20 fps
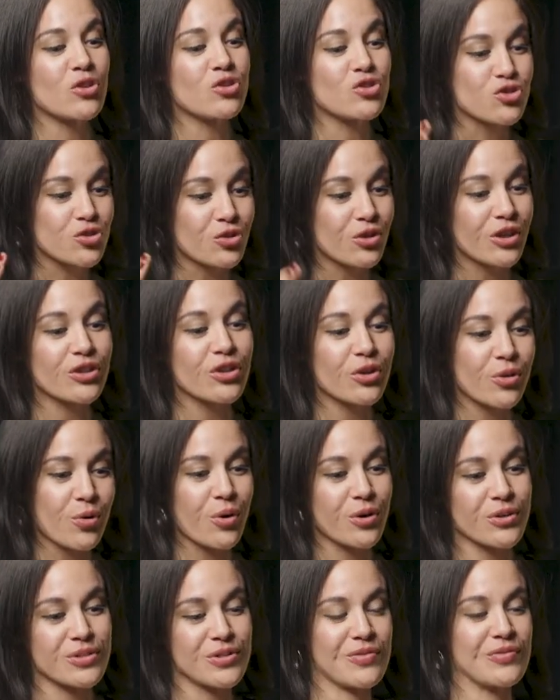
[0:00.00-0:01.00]
during the
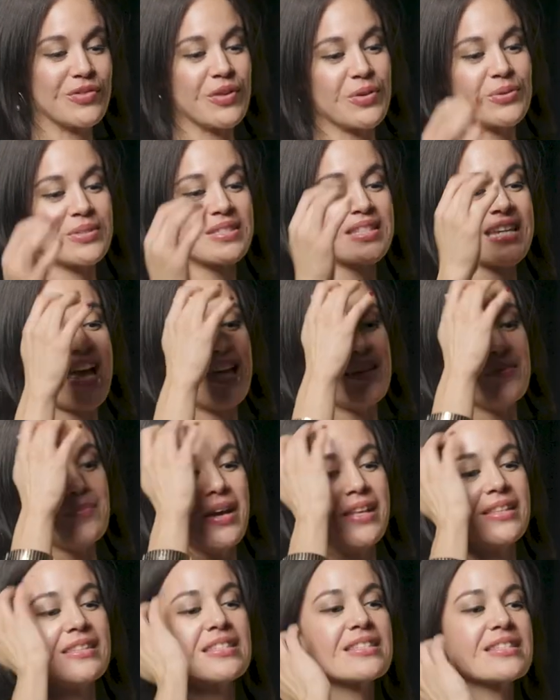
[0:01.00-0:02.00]
course of those 10
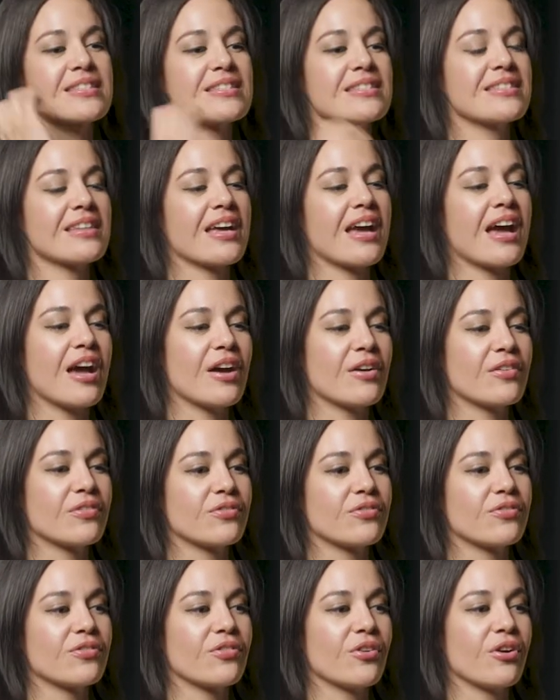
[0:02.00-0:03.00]
months
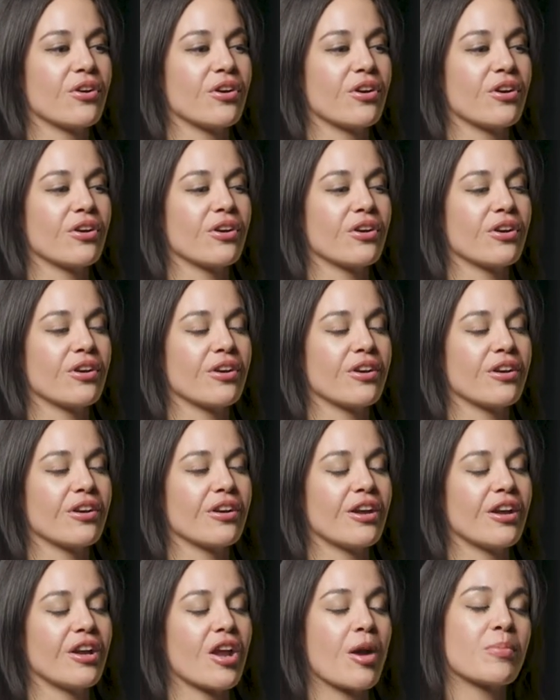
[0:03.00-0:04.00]
for
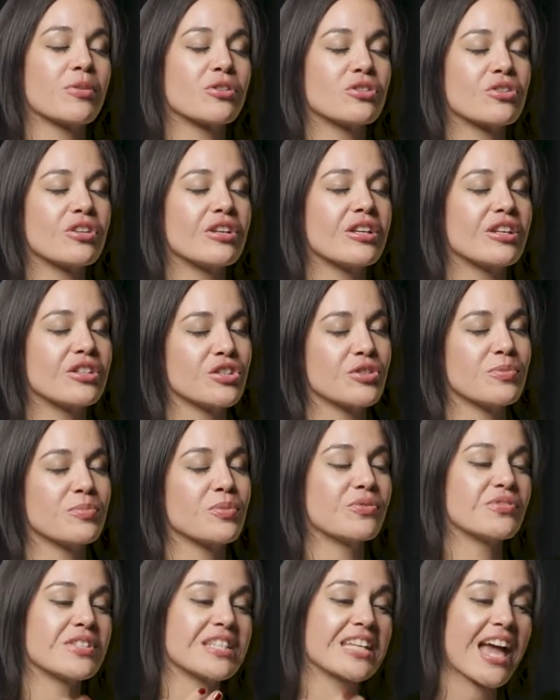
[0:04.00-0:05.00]
an opportunity to
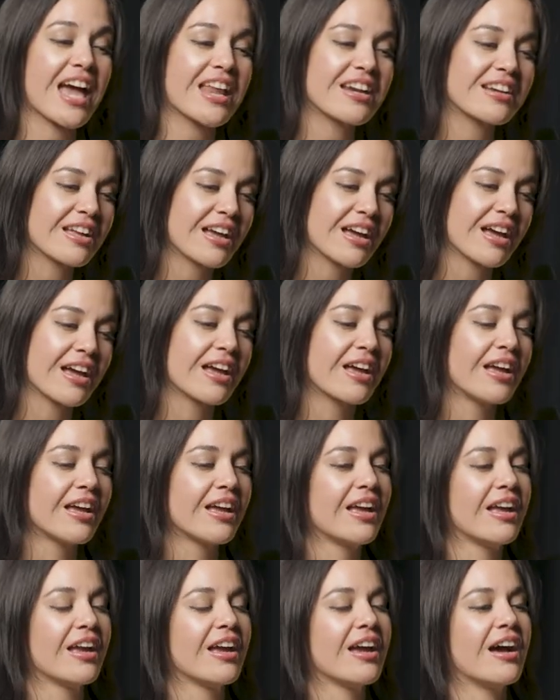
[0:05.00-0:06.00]
move to Canada.
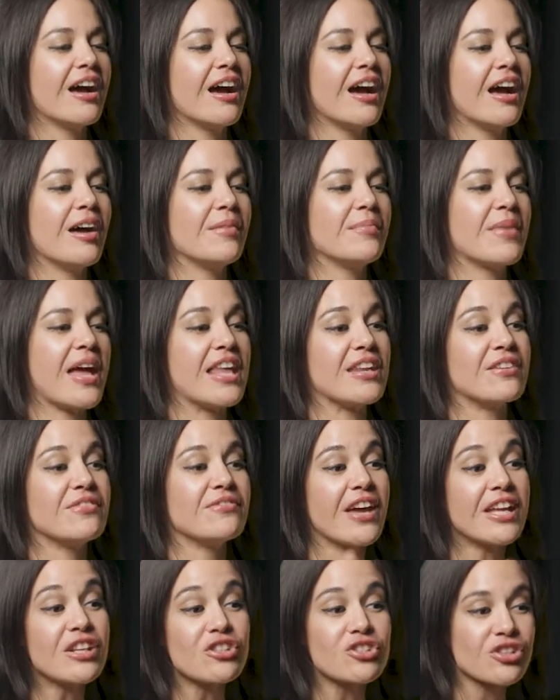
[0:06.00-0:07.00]
And
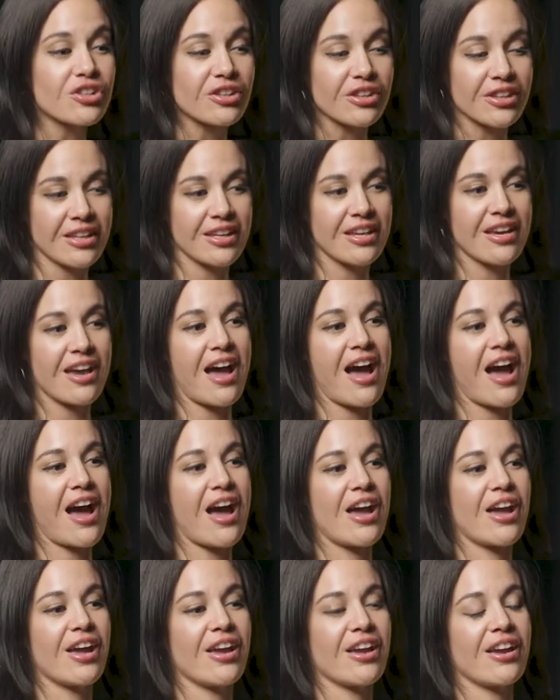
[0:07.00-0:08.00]
eventually
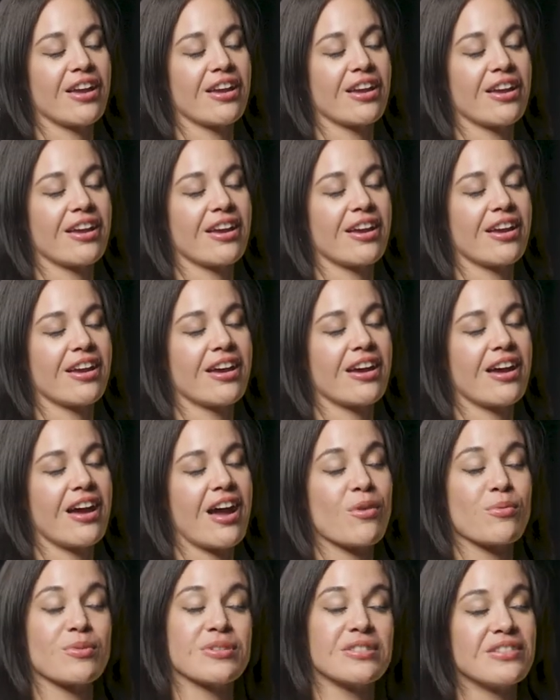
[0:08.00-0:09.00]
I
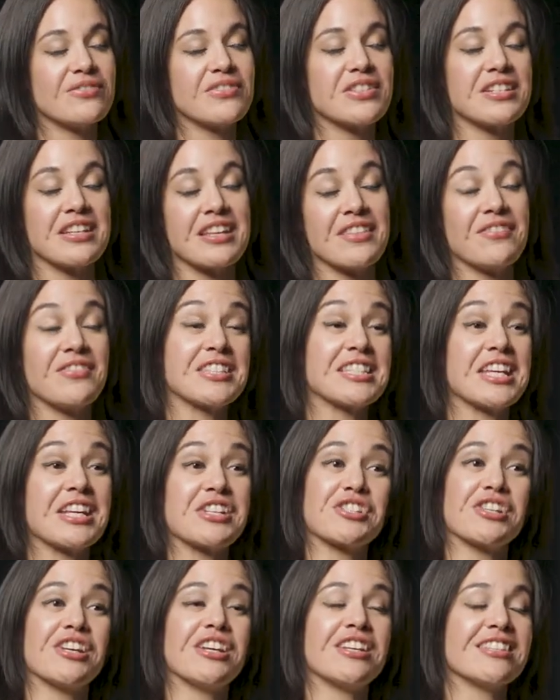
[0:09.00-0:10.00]
received an
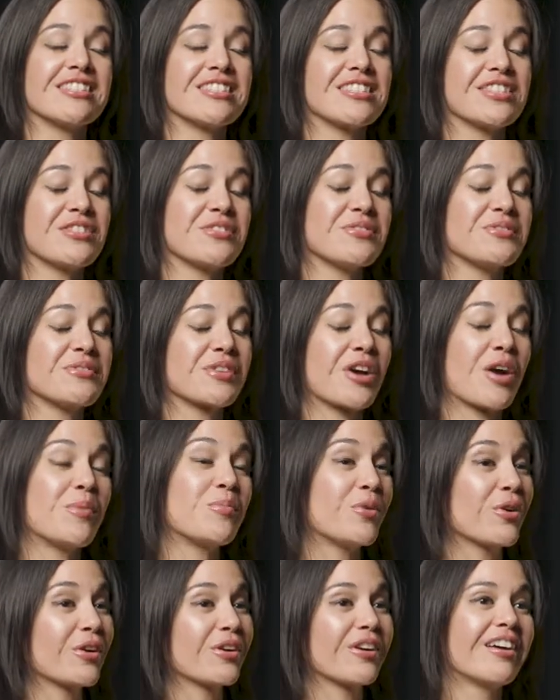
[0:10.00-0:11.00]
invitation to come
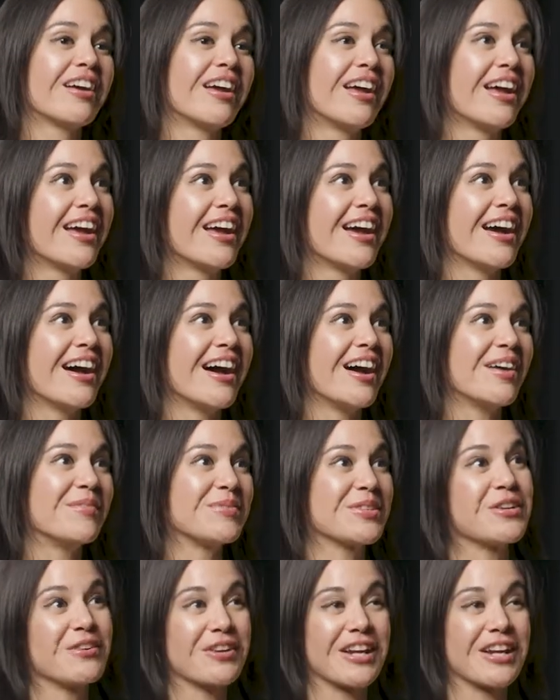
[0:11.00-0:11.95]
work here